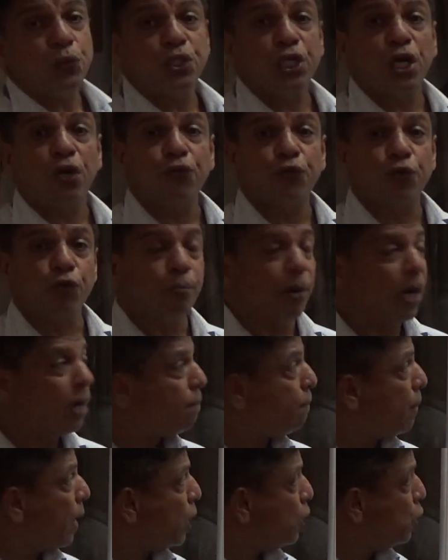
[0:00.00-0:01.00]
of 2 by
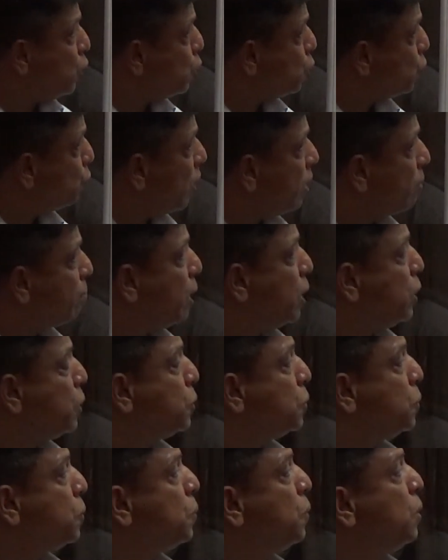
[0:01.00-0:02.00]
pi into 1 by
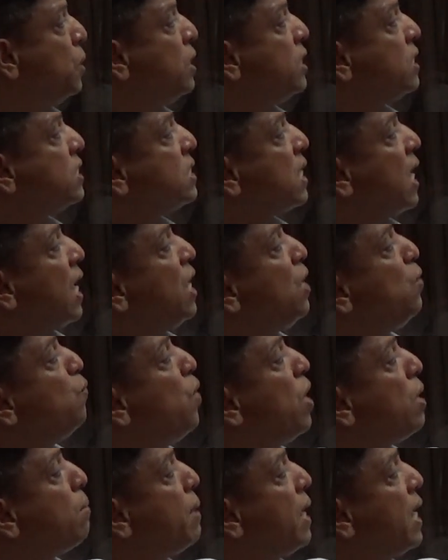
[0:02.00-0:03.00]
2 sine
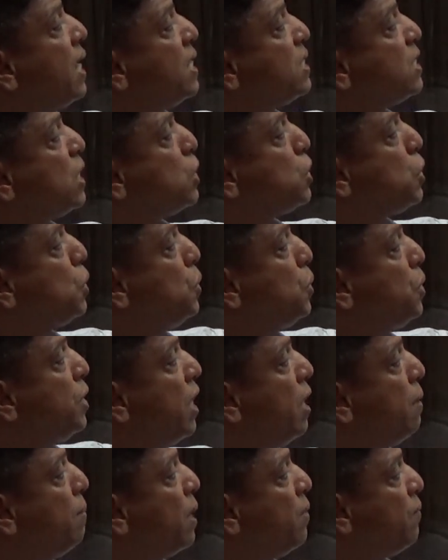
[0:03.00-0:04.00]
1 minus s into
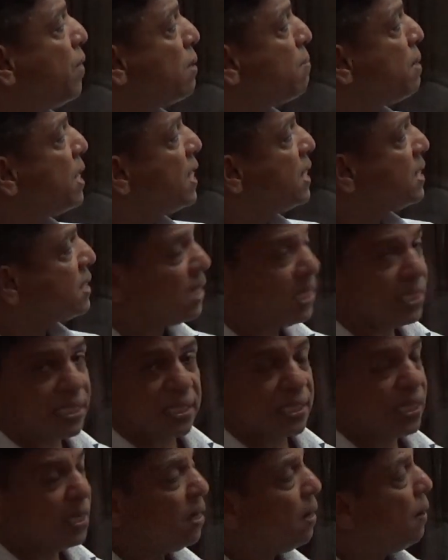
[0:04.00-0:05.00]
a by 1 minus
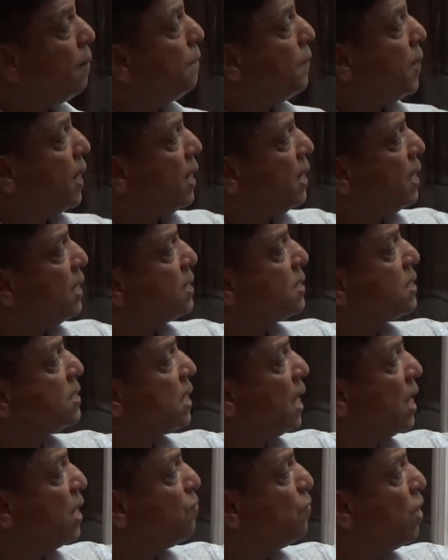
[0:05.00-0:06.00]
s minus
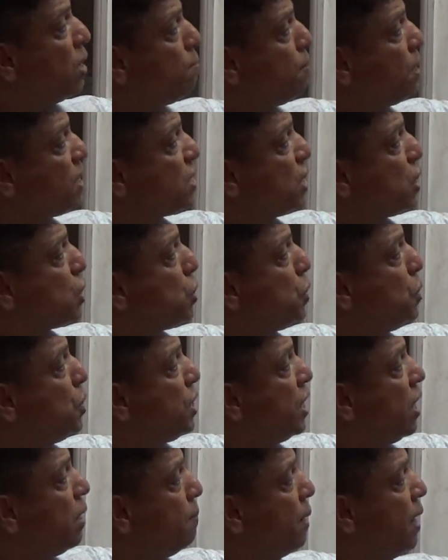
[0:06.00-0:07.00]
sine 1 plus s into
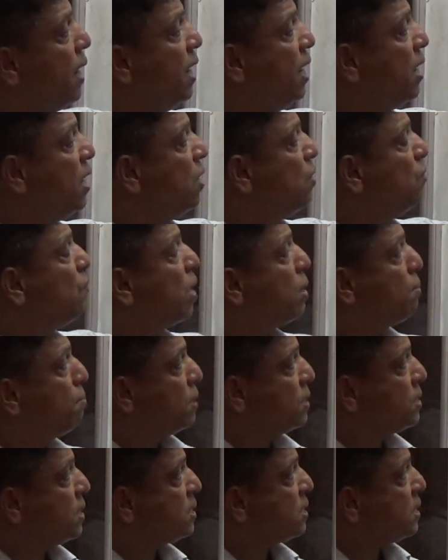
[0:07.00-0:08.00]
a by 1
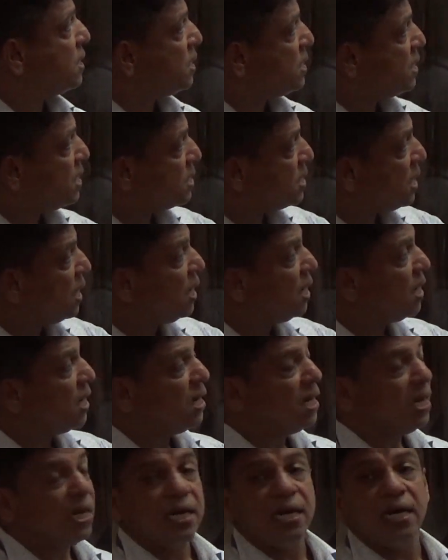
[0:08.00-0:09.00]
plus s. This is the
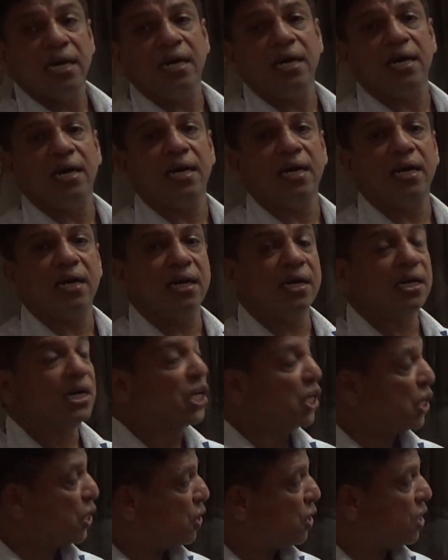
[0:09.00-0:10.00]

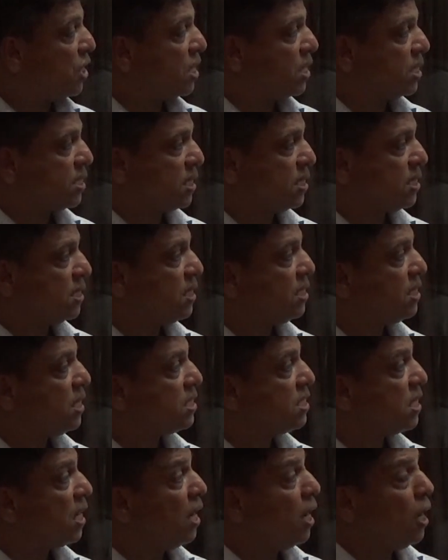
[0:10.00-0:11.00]
required result. This is
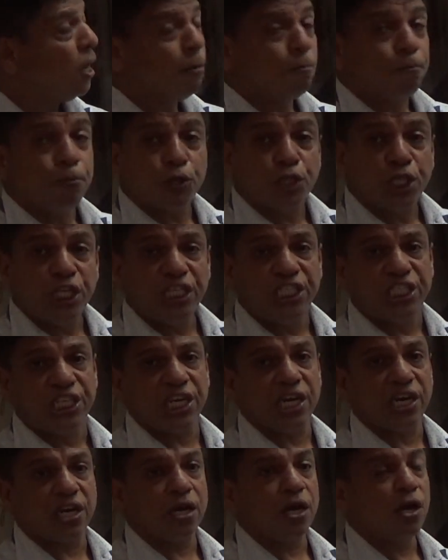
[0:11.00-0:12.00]
the
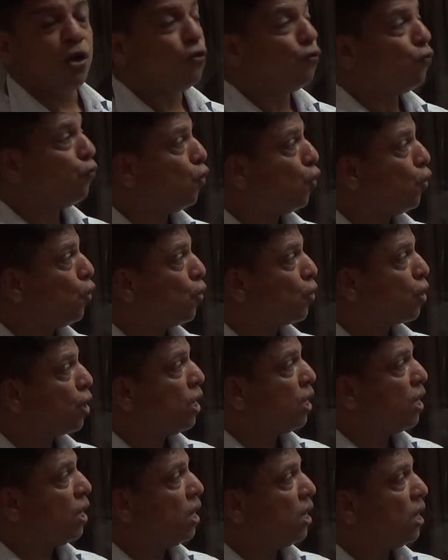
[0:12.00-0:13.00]
procedure for
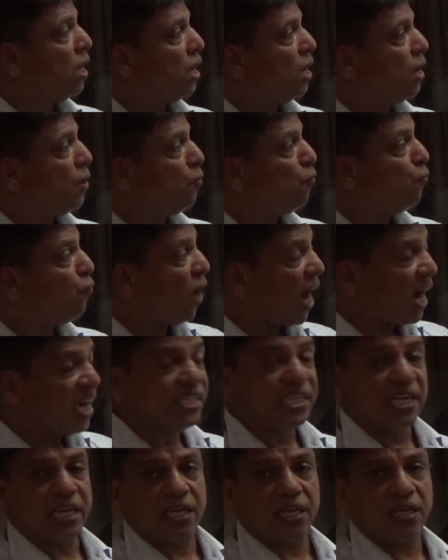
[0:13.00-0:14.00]

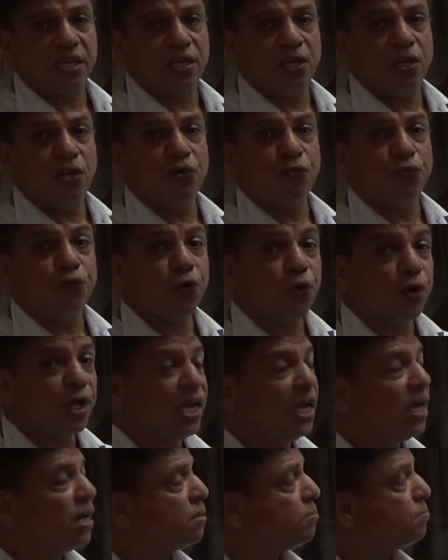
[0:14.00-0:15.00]
finding
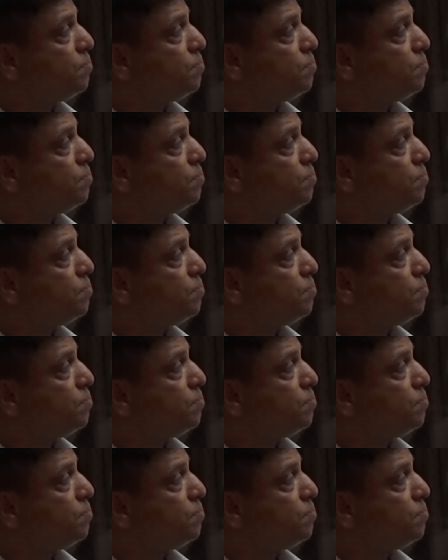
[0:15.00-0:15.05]
Fourier